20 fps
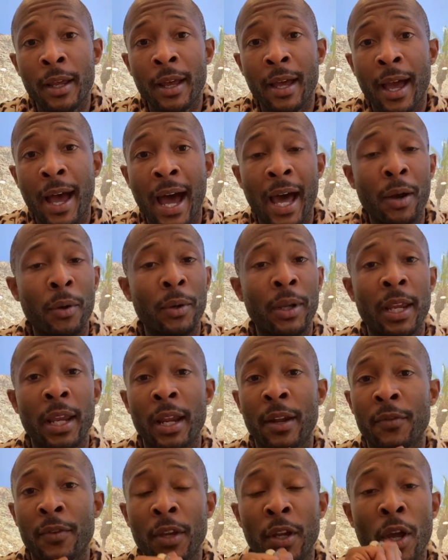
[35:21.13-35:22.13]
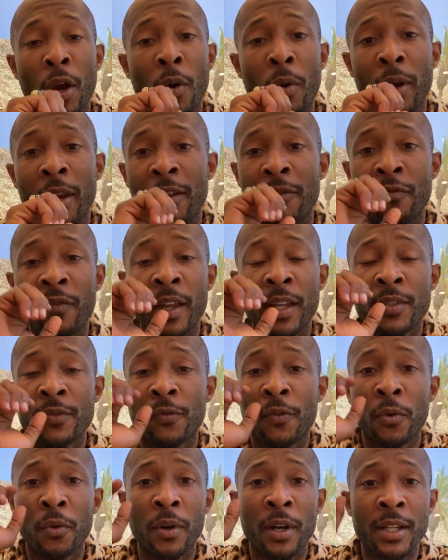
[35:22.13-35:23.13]
I don't care if you're going to
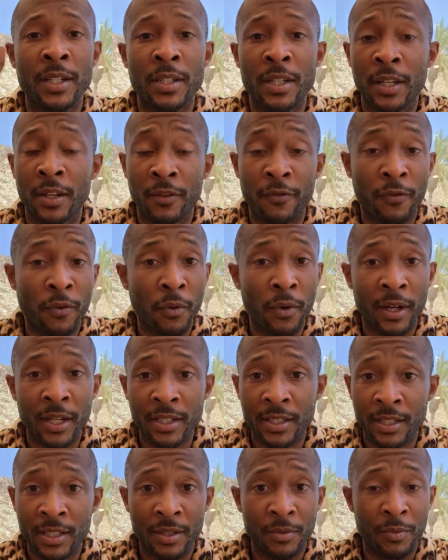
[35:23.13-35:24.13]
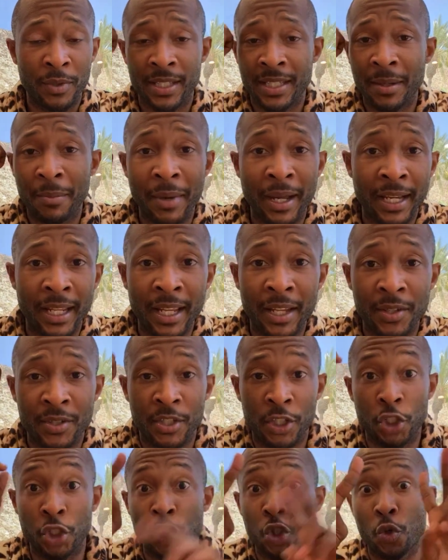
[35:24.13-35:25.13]
invest in Forex with somebody
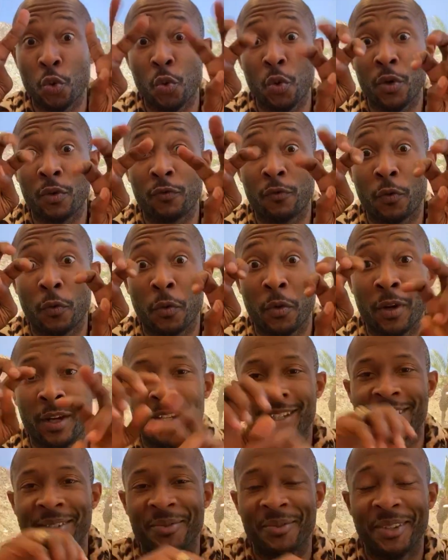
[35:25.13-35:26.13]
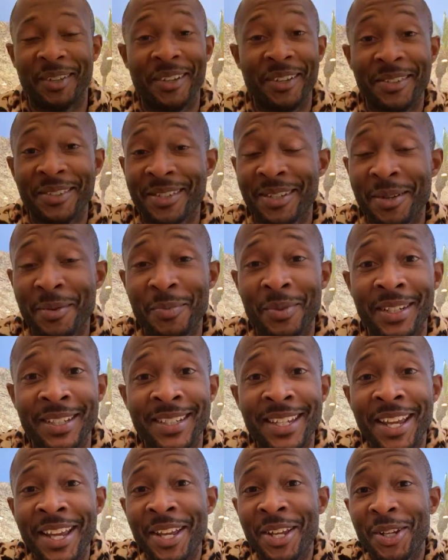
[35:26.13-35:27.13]
else and join Forex in one of those companies.
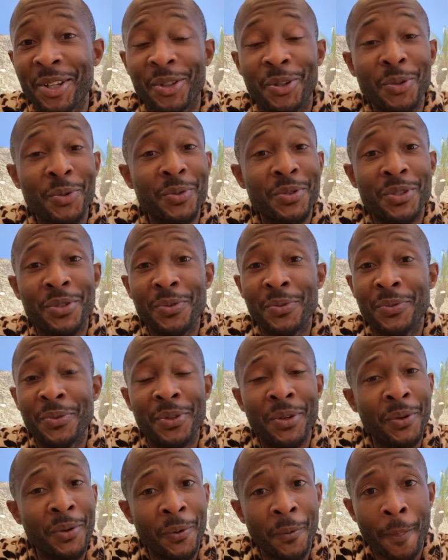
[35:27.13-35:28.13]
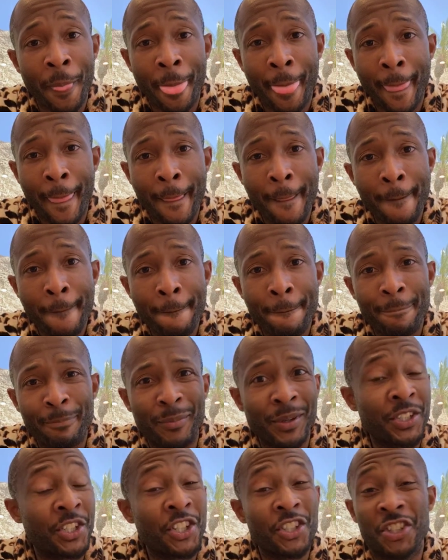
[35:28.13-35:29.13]
Do what you do,
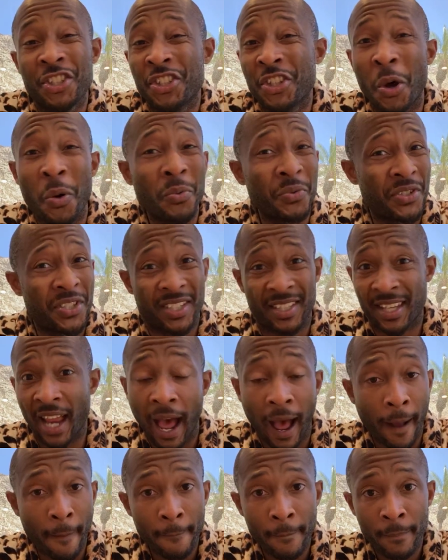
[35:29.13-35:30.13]
but just don't stop.